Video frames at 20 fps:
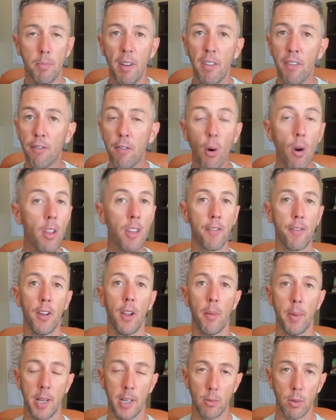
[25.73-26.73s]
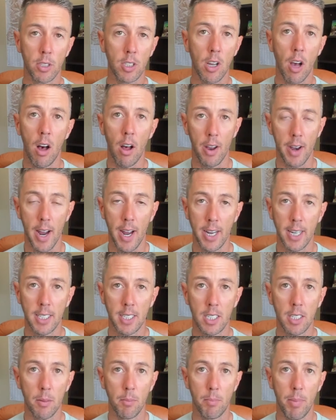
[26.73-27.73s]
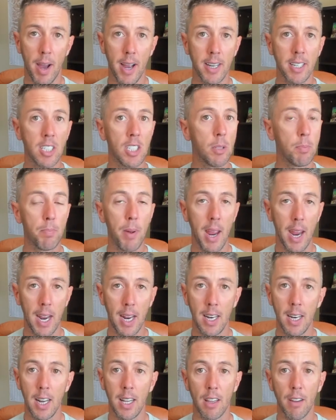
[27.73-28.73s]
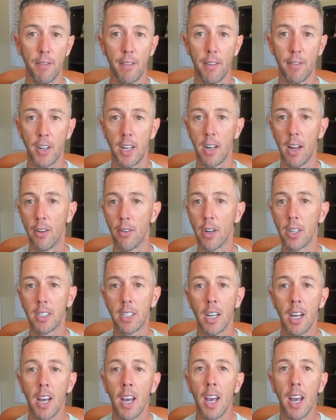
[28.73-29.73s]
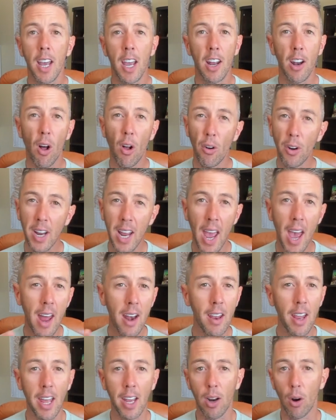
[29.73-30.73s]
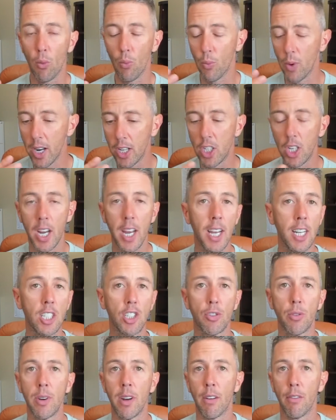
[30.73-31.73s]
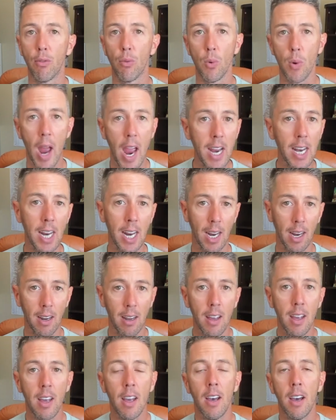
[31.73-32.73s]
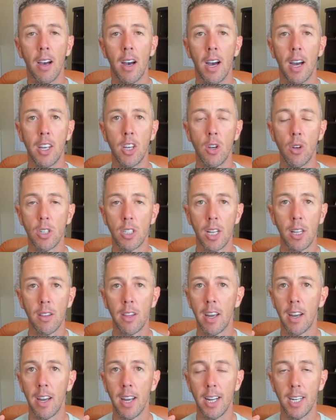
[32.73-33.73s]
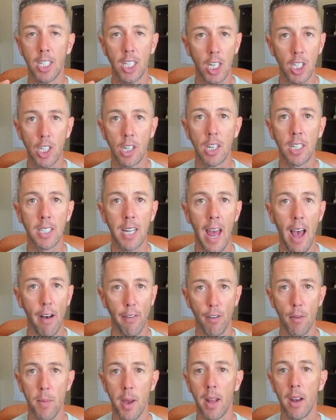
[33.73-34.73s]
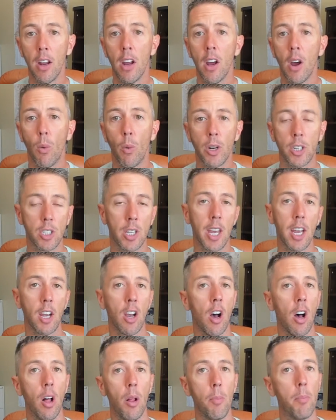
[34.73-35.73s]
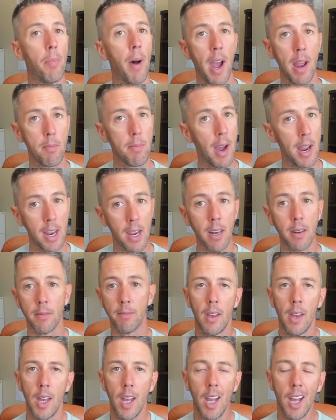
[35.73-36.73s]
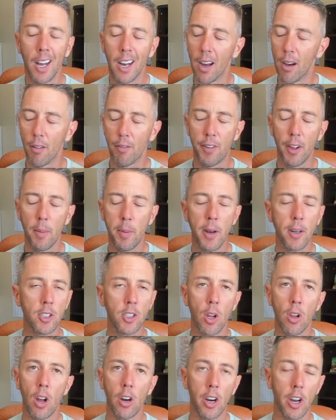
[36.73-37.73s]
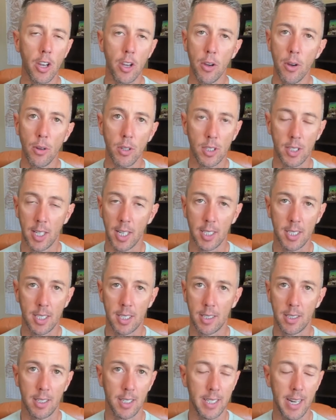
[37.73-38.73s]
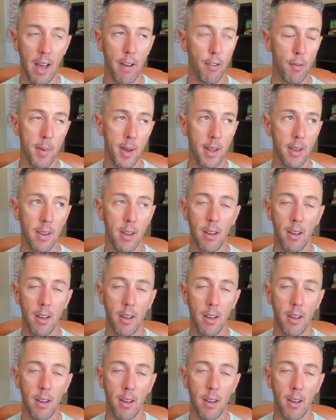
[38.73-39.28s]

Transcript: Before the Philippines was colonized by Spain in the 1500s, it already had like a rich history of writing uh, using the indigenous alphabet, which they call Baybayin. Now, Filipinos no longer use this this alphabet.